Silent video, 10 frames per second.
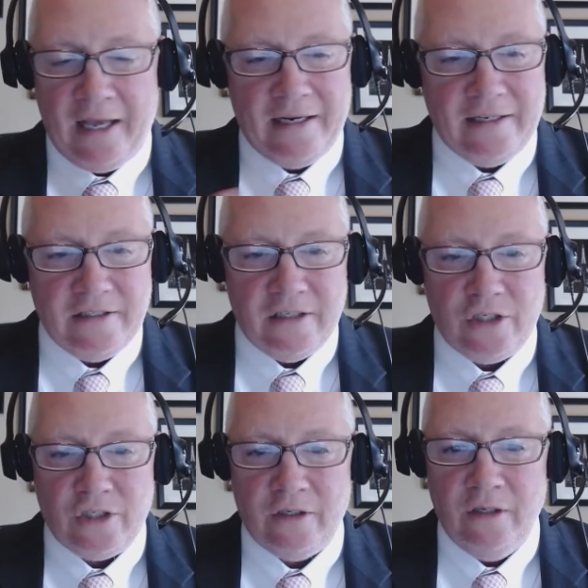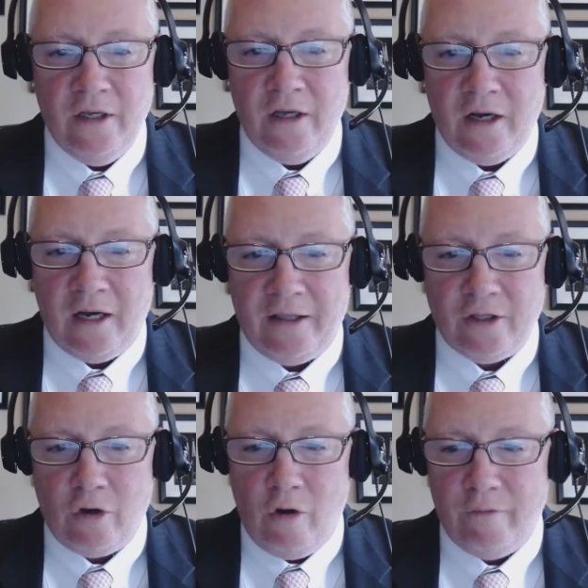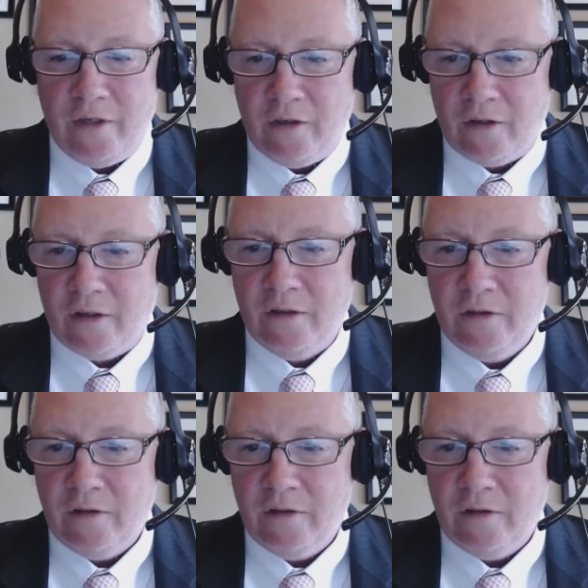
And in addition, in the COVID era,